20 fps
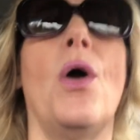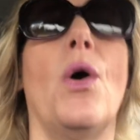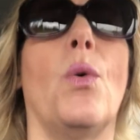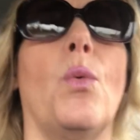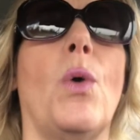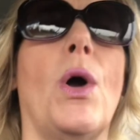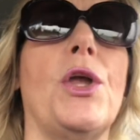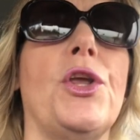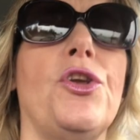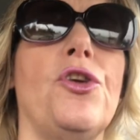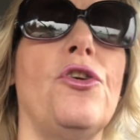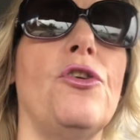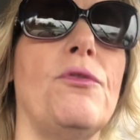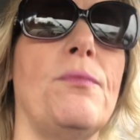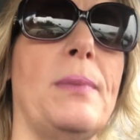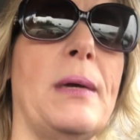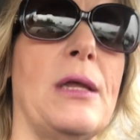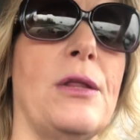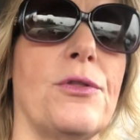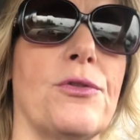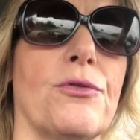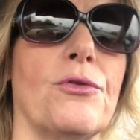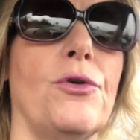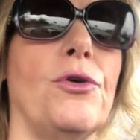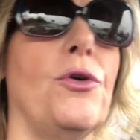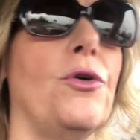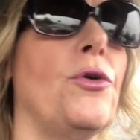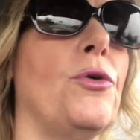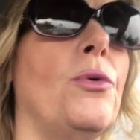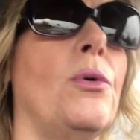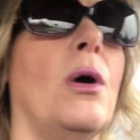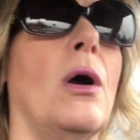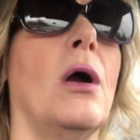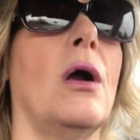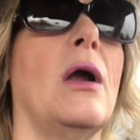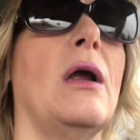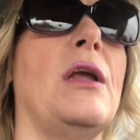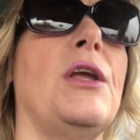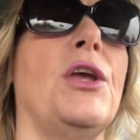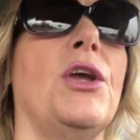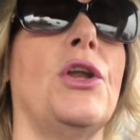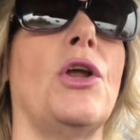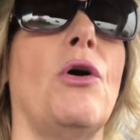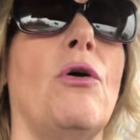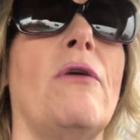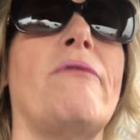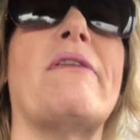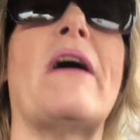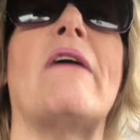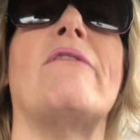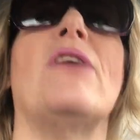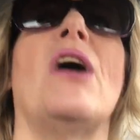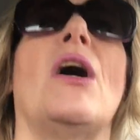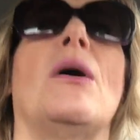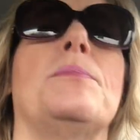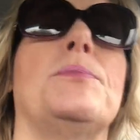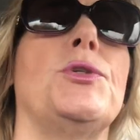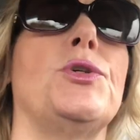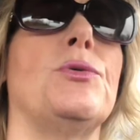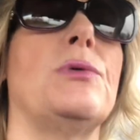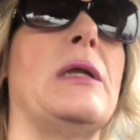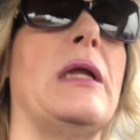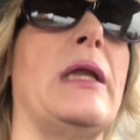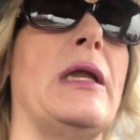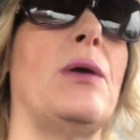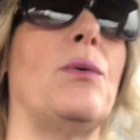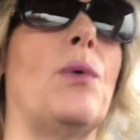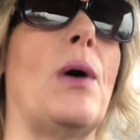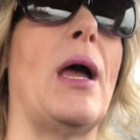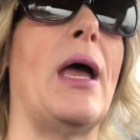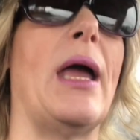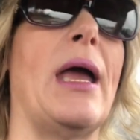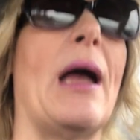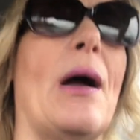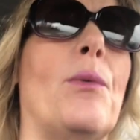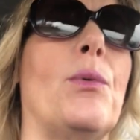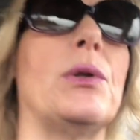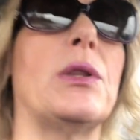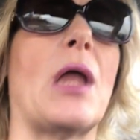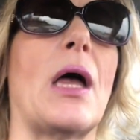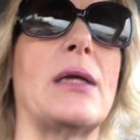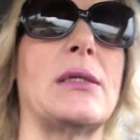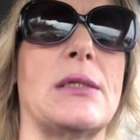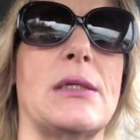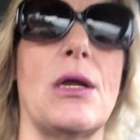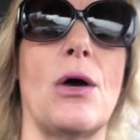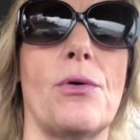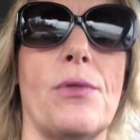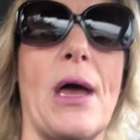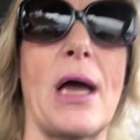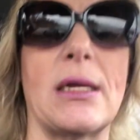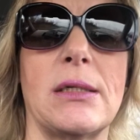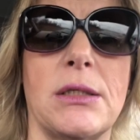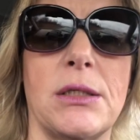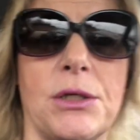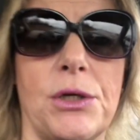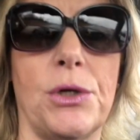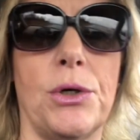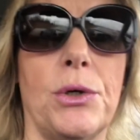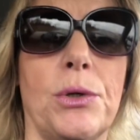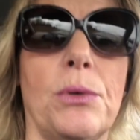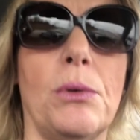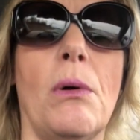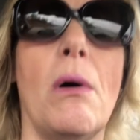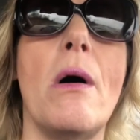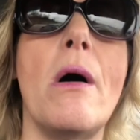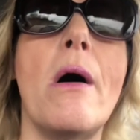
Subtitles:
what you've been through, or, if I've helped you in any way, I would like to know that too.